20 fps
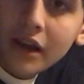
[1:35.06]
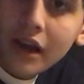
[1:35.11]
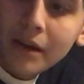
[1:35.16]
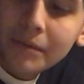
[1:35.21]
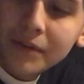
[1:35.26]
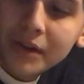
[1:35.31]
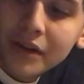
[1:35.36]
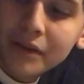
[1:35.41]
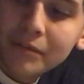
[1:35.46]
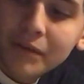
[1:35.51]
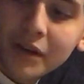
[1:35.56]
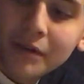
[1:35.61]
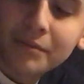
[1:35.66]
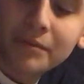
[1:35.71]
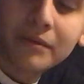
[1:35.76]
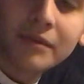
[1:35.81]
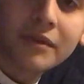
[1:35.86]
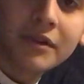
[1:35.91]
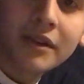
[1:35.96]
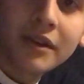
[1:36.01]
I mean, it might,
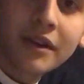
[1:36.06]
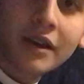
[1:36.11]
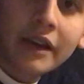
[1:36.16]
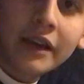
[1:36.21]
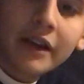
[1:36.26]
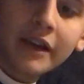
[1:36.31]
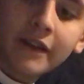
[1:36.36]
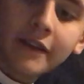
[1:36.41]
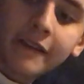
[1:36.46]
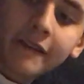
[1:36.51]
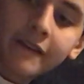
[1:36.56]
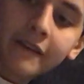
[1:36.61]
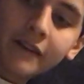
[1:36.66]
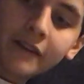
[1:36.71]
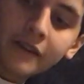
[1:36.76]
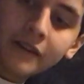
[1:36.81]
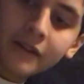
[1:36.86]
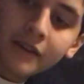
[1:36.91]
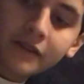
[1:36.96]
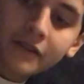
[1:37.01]

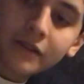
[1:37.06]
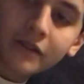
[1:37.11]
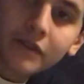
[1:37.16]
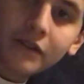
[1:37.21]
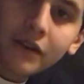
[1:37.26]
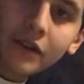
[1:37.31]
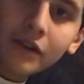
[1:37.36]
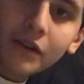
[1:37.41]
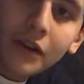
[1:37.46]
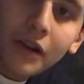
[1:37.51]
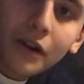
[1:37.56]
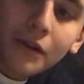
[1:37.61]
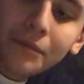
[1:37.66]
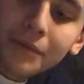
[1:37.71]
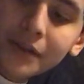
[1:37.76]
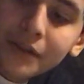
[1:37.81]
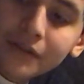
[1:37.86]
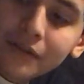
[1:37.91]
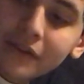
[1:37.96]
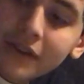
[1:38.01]
yeah. So I'll, I'll
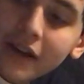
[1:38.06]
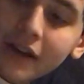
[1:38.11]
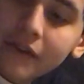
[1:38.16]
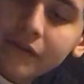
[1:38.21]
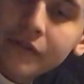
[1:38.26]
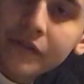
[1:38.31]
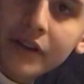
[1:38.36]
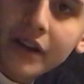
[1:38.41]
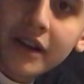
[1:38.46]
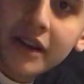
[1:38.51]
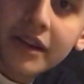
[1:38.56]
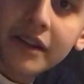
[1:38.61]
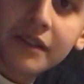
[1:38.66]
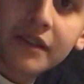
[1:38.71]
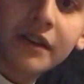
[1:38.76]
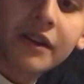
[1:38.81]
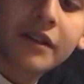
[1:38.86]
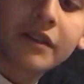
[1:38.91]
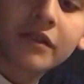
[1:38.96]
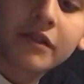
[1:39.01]
be doing that on Friday,
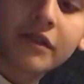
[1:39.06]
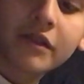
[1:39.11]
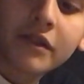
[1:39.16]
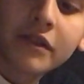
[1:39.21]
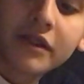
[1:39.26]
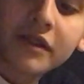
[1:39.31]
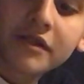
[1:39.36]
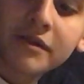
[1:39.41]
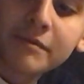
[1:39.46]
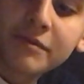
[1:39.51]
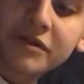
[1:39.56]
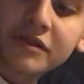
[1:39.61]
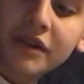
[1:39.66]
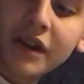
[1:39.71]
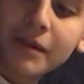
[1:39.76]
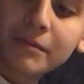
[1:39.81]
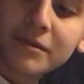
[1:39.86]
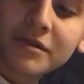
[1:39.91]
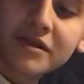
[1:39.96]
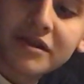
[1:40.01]
the 30
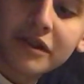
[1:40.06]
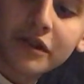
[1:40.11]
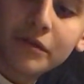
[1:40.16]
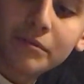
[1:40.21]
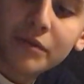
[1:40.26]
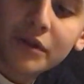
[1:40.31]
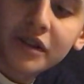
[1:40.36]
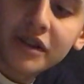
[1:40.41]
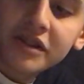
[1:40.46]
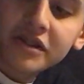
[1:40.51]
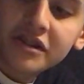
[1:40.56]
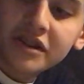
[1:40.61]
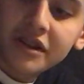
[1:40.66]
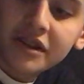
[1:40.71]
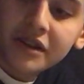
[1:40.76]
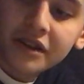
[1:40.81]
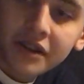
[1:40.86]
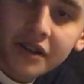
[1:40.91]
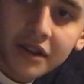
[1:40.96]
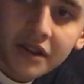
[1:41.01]
subscriber
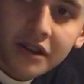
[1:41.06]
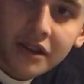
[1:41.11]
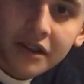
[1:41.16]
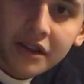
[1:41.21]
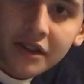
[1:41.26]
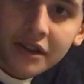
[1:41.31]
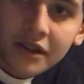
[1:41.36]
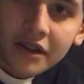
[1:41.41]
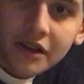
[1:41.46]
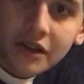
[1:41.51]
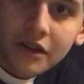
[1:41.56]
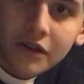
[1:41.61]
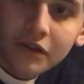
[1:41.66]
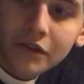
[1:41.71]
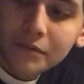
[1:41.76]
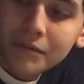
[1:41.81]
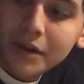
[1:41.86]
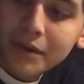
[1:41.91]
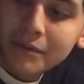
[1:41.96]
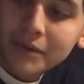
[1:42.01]
celebration.
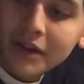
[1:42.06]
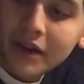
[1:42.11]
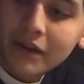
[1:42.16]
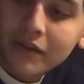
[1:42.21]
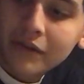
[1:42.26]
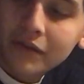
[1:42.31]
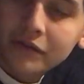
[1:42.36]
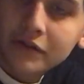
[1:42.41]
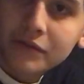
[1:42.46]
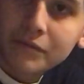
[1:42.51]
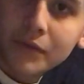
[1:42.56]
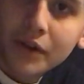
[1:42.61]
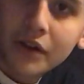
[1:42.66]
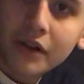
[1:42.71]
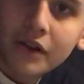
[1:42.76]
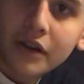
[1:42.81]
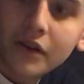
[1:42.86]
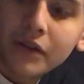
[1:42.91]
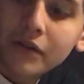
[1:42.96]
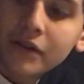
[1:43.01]
Or maybe, I don't know,
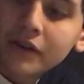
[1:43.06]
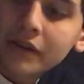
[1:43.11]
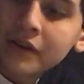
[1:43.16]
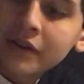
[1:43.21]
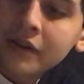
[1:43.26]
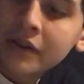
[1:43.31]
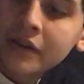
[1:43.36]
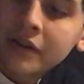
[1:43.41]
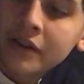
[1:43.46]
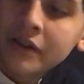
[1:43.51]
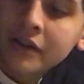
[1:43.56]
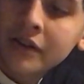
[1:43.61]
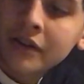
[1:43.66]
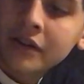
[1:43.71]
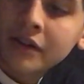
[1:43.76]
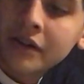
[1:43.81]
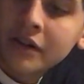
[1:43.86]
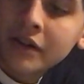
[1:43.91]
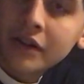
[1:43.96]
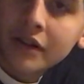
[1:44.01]
tomorrow.
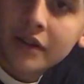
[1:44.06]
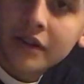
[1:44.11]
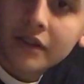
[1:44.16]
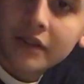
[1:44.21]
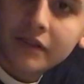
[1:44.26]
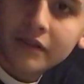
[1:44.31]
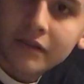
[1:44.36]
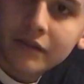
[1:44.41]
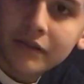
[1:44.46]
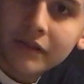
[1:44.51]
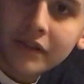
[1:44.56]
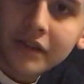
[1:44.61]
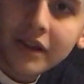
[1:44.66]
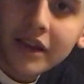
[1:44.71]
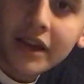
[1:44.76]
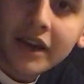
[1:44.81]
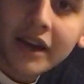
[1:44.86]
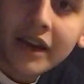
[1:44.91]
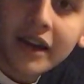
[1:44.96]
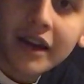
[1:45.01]
So,
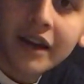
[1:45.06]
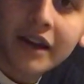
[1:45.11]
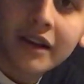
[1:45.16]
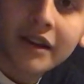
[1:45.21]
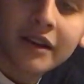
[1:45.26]
yeah.